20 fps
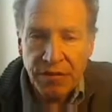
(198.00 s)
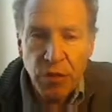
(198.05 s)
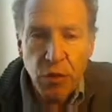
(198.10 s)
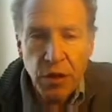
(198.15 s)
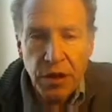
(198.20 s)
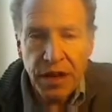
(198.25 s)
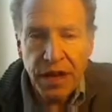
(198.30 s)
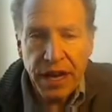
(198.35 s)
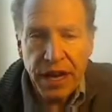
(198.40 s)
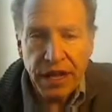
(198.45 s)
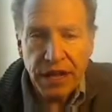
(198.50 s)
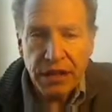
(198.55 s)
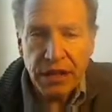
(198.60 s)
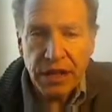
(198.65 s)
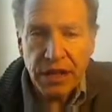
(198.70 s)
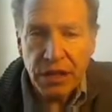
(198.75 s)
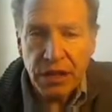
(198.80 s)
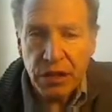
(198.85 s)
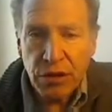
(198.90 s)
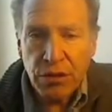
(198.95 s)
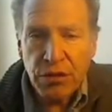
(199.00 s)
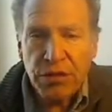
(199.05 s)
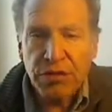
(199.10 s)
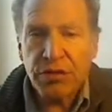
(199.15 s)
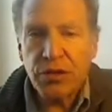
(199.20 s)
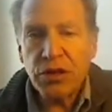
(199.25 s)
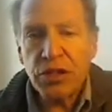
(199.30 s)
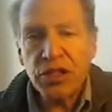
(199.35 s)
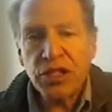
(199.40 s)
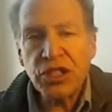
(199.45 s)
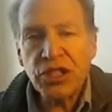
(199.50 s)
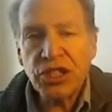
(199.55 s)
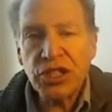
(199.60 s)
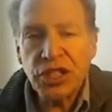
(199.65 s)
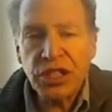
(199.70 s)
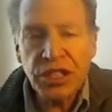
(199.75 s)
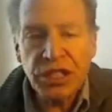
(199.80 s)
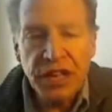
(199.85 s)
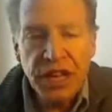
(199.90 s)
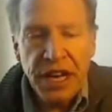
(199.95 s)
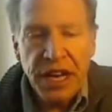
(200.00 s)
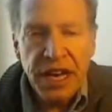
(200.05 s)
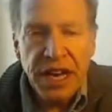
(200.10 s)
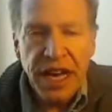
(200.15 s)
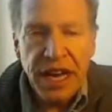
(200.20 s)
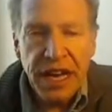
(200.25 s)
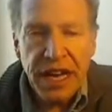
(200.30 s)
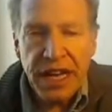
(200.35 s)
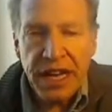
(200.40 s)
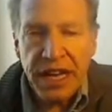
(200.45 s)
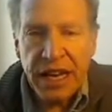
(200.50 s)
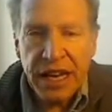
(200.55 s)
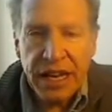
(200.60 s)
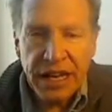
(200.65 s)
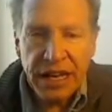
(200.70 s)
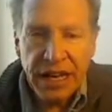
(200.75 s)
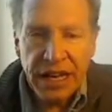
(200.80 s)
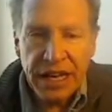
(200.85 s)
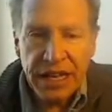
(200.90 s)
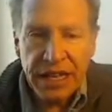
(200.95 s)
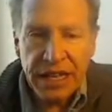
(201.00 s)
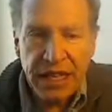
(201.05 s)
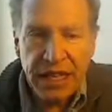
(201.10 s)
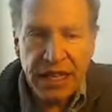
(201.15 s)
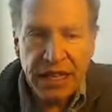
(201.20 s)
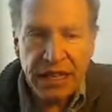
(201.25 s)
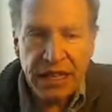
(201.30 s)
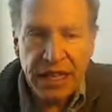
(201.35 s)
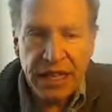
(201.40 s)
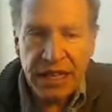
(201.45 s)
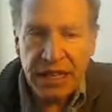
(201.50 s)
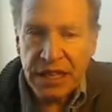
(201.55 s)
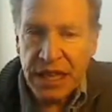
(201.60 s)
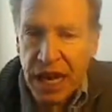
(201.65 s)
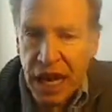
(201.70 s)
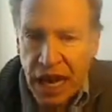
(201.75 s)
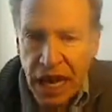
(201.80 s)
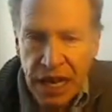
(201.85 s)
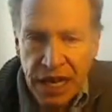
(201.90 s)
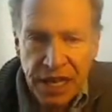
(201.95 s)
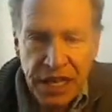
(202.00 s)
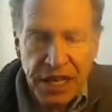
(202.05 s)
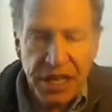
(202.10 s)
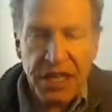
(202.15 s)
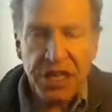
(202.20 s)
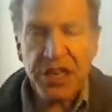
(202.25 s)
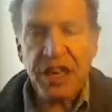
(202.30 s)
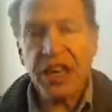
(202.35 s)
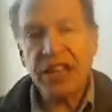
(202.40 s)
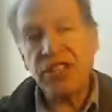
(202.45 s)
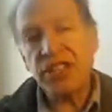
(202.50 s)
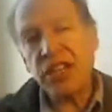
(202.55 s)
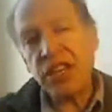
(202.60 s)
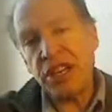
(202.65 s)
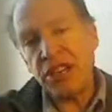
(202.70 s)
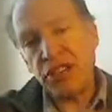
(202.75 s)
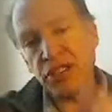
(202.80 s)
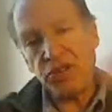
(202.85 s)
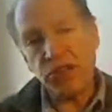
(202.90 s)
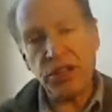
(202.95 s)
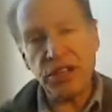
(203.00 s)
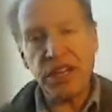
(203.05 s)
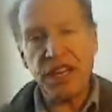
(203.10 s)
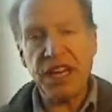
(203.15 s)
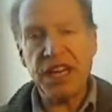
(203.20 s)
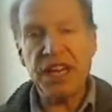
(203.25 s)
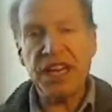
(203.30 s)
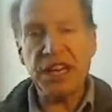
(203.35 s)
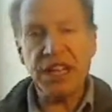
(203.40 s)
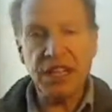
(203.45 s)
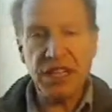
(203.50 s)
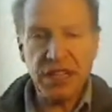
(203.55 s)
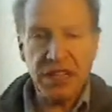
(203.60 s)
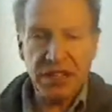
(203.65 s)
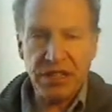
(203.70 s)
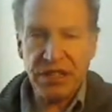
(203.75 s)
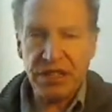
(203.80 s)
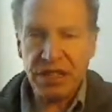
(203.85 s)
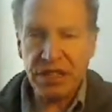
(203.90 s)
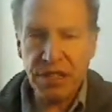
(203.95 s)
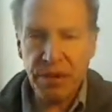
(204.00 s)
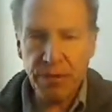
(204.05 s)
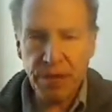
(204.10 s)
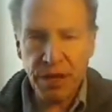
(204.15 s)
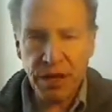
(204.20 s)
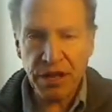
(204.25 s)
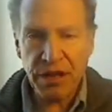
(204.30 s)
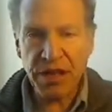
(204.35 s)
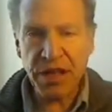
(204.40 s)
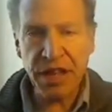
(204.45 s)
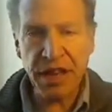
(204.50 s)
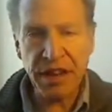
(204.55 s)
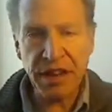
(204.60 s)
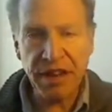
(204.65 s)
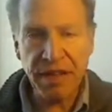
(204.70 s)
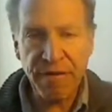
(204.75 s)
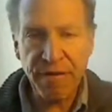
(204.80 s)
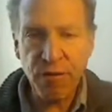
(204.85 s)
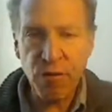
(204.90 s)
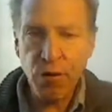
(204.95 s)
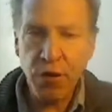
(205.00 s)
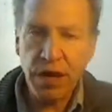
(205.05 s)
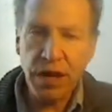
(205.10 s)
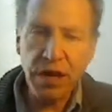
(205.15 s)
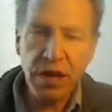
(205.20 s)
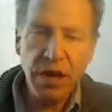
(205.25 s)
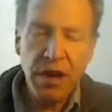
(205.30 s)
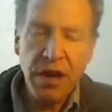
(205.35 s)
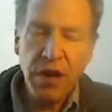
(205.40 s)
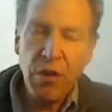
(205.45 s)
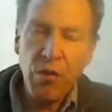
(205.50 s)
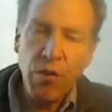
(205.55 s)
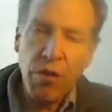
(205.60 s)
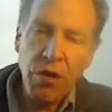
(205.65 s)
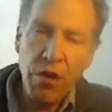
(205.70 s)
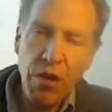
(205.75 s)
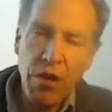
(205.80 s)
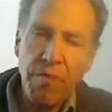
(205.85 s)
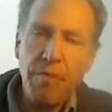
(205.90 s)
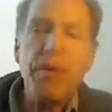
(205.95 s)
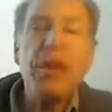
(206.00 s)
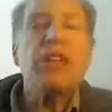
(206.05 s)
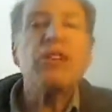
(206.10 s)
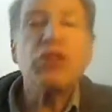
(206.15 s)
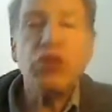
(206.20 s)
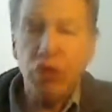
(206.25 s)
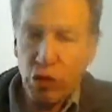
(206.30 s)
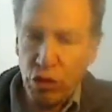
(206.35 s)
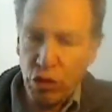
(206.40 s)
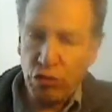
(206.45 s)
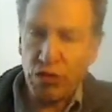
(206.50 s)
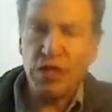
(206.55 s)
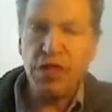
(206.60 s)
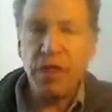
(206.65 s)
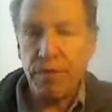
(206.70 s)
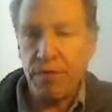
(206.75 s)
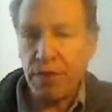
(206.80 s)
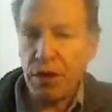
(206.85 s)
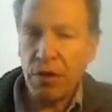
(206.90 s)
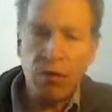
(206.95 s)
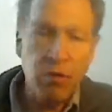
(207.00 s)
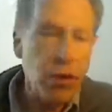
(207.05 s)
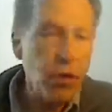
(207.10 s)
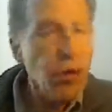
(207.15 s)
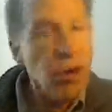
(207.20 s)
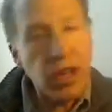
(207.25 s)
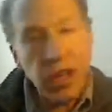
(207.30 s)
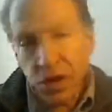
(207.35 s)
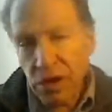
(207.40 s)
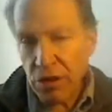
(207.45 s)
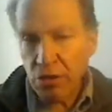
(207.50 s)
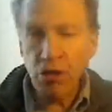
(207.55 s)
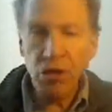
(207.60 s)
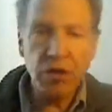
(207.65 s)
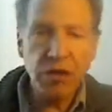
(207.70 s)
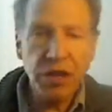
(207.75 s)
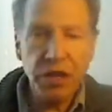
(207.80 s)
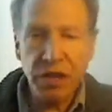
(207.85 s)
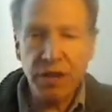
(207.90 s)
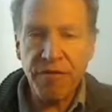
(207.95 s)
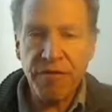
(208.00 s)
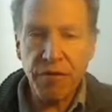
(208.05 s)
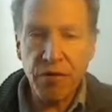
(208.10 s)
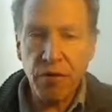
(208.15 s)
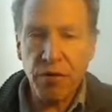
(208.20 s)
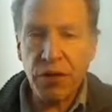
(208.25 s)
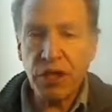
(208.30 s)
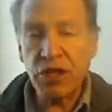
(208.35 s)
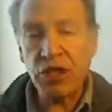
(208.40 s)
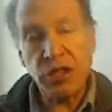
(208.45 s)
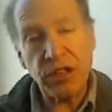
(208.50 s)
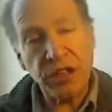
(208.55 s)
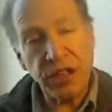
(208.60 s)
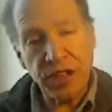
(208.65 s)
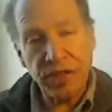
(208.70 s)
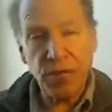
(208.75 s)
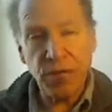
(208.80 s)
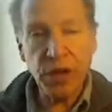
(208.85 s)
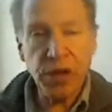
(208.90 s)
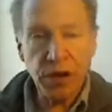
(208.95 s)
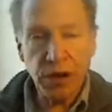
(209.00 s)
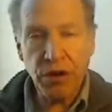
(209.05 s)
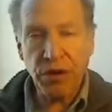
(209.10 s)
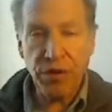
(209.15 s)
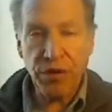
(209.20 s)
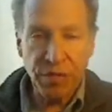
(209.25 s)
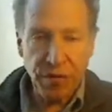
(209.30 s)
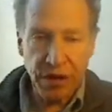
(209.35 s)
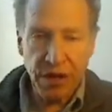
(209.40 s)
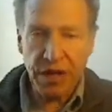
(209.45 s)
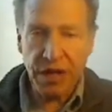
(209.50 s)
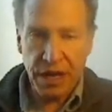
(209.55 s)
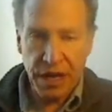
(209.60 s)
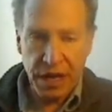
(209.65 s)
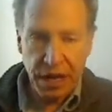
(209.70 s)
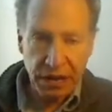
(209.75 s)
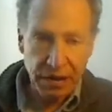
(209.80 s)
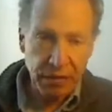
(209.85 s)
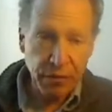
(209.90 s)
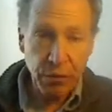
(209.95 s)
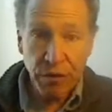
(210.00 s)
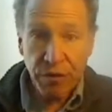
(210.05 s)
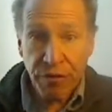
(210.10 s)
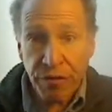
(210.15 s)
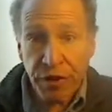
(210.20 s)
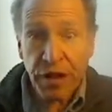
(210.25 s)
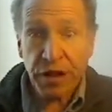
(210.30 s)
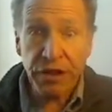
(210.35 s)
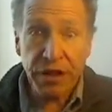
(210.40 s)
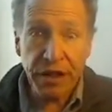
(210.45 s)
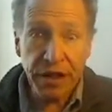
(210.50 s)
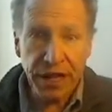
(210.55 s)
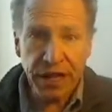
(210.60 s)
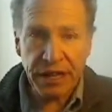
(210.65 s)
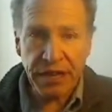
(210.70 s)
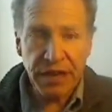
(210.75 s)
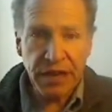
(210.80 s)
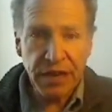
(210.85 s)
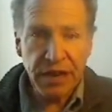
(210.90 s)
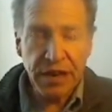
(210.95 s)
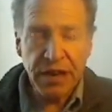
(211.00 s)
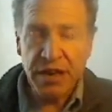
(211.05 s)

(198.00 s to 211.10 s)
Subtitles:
for that. The universe and God here has created something that if we're all meant to do something. We're all here for a reason. If we can only figure that out and we follow that,